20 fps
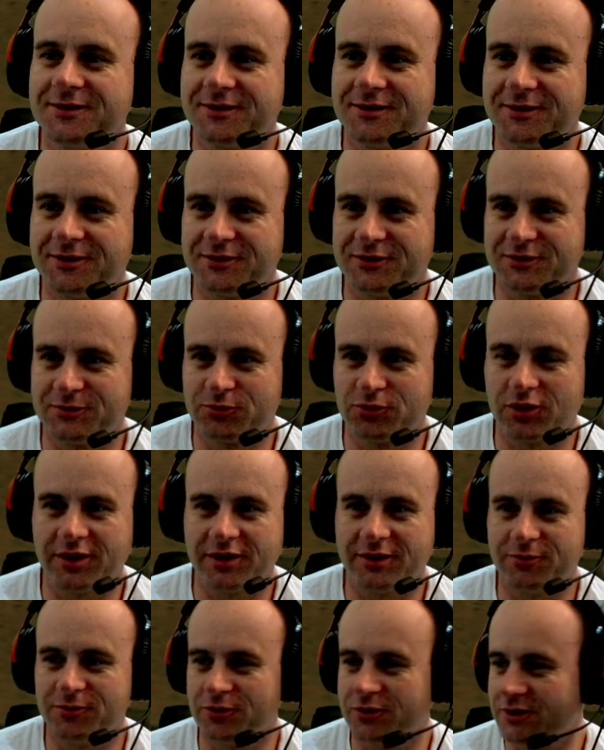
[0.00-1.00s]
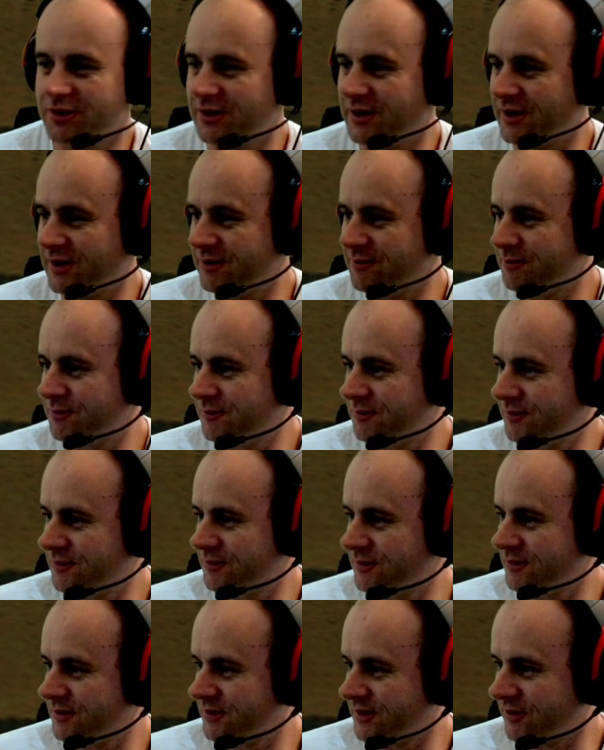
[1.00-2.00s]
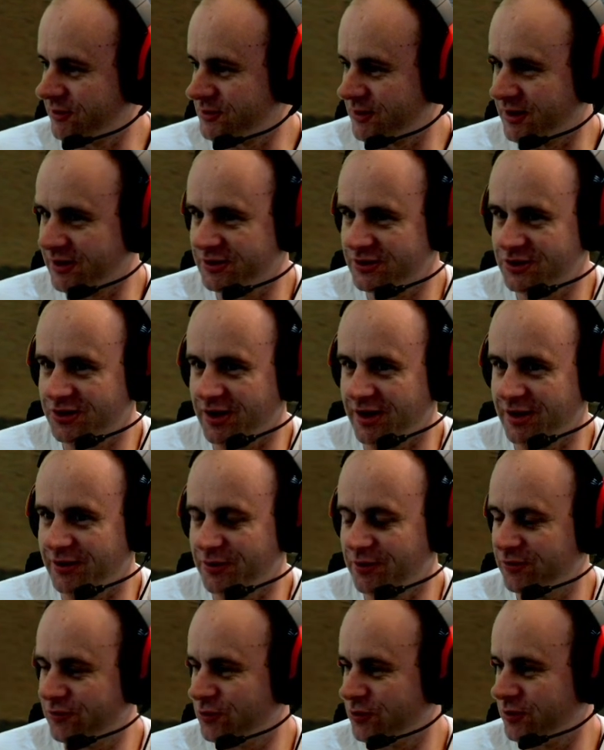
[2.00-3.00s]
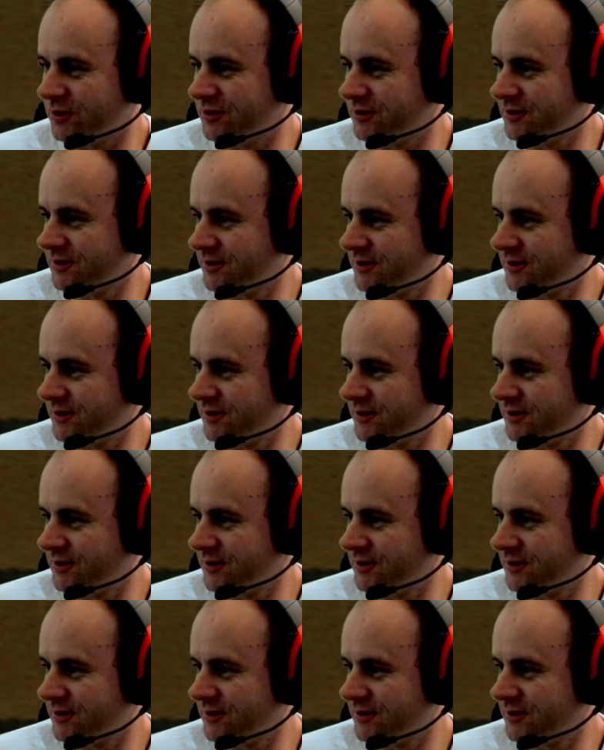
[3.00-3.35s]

It was probably really loud. That was what I was trying to avoid.